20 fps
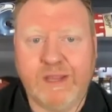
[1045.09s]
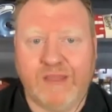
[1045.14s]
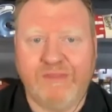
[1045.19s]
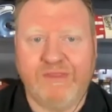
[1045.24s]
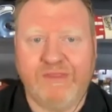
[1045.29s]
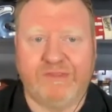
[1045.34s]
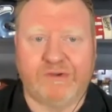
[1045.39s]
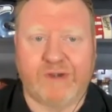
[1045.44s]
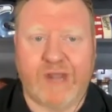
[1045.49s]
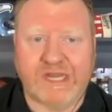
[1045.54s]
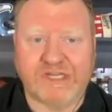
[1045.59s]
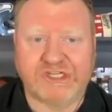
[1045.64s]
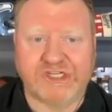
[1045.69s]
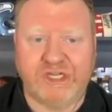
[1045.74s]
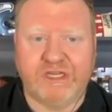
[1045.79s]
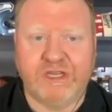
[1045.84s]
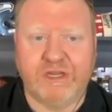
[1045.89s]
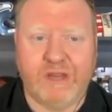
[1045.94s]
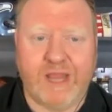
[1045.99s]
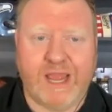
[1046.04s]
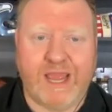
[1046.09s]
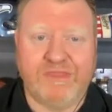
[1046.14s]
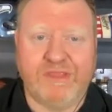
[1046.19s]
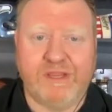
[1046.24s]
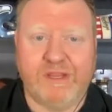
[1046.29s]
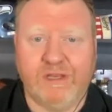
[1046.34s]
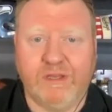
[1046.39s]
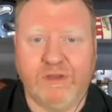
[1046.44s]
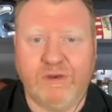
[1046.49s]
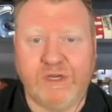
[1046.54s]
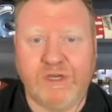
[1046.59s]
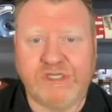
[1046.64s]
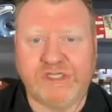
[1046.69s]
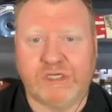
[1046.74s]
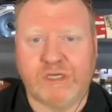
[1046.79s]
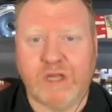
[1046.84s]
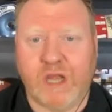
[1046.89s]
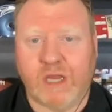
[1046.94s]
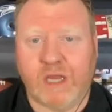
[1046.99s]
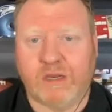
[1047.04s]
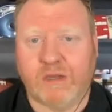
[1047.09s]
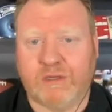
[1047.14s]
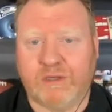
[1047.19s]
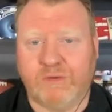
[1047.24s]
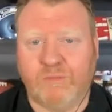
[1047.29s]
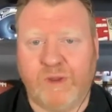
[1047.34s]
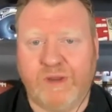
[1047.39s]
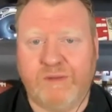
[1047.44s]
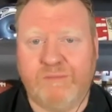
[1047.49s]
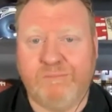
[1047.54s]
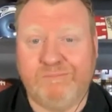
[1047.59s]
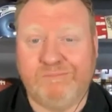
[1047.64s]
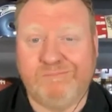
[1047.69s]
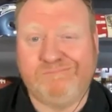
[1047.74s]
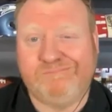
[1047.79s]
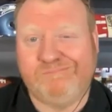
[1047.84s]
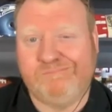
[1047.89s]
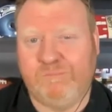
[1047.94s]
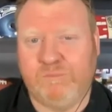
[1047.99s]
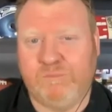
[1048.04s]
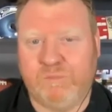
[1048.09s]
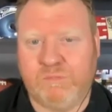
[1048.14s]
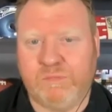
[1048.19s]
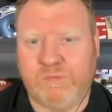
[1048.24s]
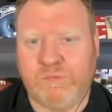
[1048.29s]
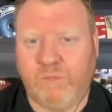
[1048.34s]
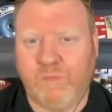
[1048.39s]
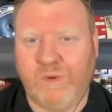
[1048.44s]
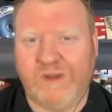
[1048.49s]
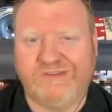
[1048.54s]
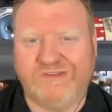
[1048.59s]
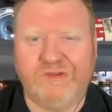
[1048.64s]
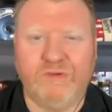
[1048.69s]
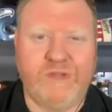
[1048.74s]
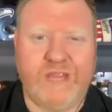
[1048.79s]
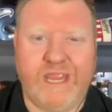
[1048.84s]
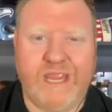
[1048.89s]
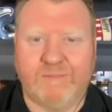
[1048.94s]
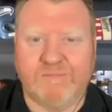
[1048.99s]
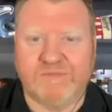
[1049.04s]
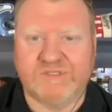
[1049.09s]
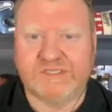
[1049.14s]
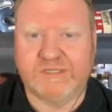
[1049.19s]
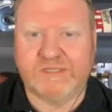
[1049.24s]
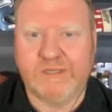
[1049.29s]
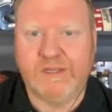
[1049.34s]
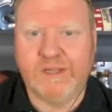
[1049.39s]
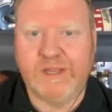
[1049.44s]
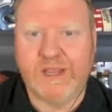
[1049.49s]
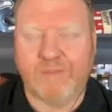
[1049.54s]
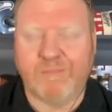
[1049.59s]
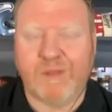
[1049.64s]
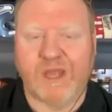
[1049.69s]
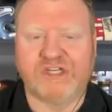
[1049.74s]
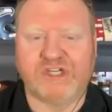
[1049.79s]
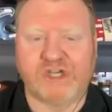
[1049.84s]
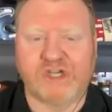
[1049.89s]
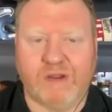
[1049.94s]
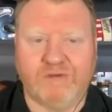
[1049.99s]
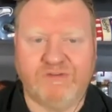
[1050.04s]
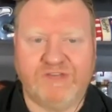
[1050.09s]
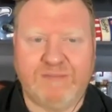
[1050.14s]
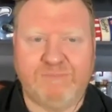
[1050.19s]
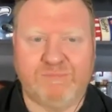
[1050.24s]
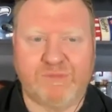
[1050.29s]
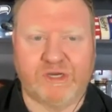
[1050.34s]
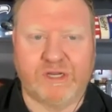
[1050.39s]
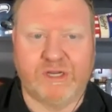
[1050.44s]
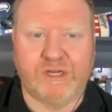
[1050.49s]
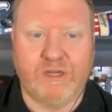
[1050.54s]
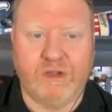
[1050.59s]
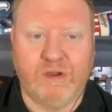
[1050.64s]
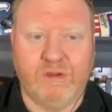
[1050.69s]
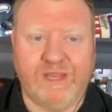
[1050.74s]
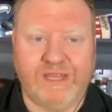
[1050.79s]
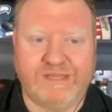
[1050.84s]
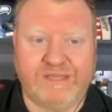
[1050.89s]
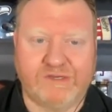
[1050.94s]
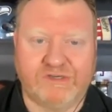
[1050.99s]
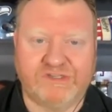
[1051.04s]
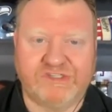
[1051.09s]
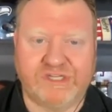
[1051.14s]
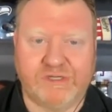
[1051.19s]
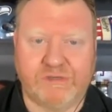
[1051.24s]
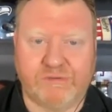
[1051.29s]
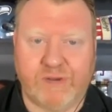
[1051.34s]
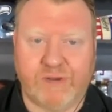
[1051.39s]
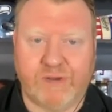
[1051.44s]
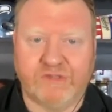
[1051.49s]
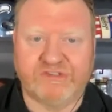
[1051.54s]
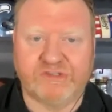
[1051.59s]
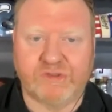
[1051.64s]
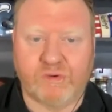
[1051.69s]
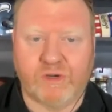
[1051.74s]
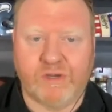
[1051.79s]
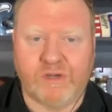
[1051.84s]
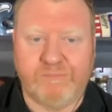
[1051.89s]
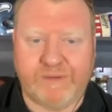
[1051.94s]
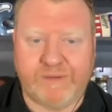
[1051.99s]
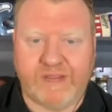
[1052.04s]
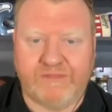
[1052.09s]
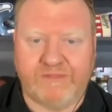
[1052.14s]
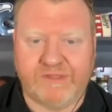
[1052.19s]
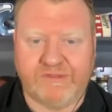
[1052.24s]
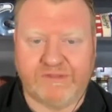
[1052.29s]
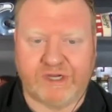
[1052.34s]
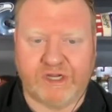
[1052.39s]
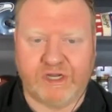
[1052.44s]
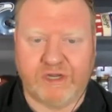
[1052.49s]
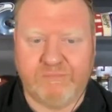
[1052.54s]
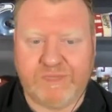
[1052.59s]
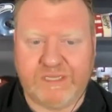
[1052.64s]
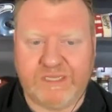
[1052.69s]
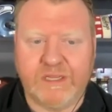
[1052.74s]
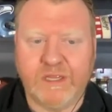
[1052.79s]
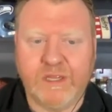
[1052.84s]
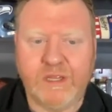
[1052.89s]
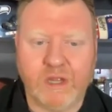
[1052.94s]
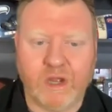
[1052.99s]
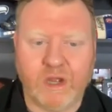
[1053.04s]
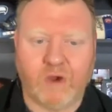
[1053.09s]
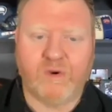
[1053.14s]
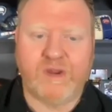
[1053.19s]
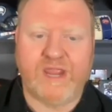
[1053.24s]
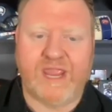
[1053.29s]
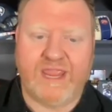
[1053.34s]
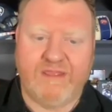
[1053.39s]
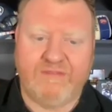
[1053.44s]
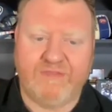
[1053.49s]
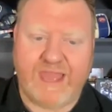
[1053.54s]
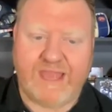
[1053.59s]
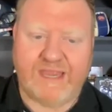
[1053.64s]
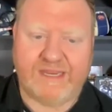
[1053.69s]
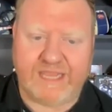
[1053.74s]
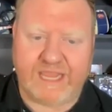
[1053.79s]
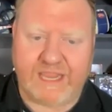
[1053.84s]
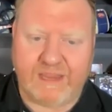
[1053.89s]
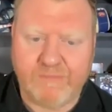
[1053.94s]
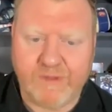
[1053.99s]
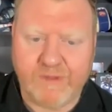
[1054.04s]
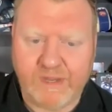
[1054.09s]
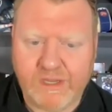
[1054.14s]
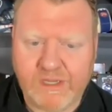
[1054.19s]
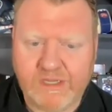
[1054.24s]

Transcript: I think I think Illinois Chicago can win two games. I'm not sure how deep they're going to go, like their Cinderella story, but I think they're going to be okay in that game.